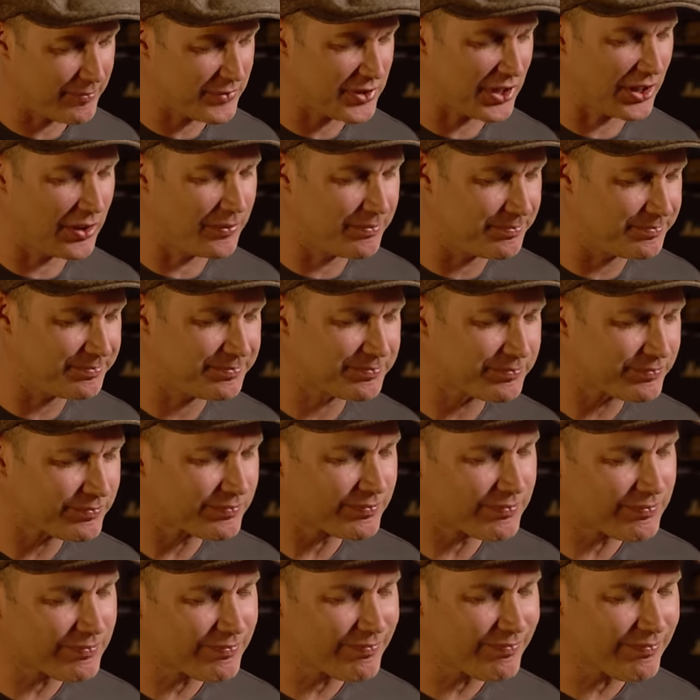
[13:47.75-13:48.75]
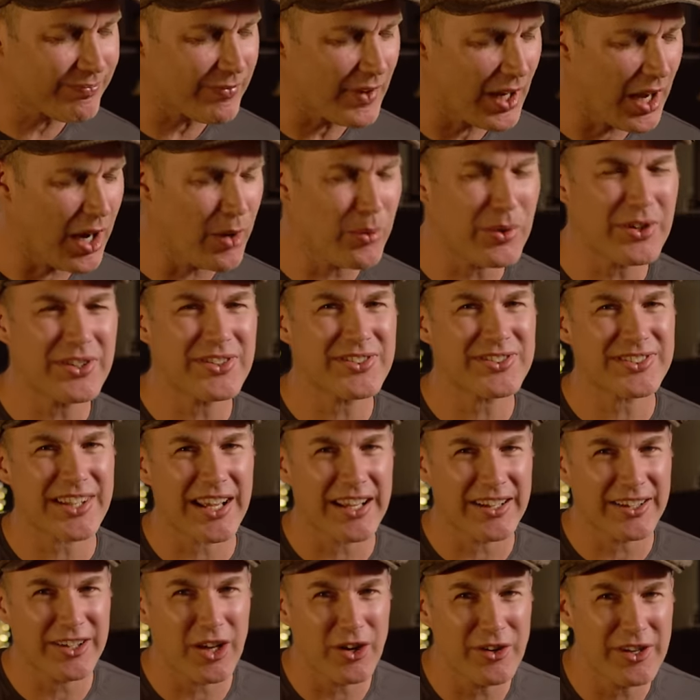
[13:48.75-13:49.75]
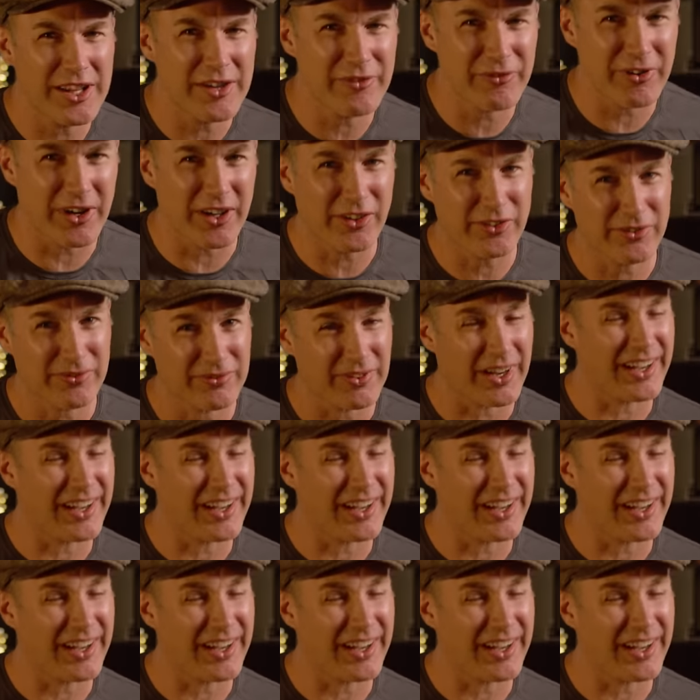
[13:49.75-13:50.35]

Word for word: So I wouldn't go near fuzz.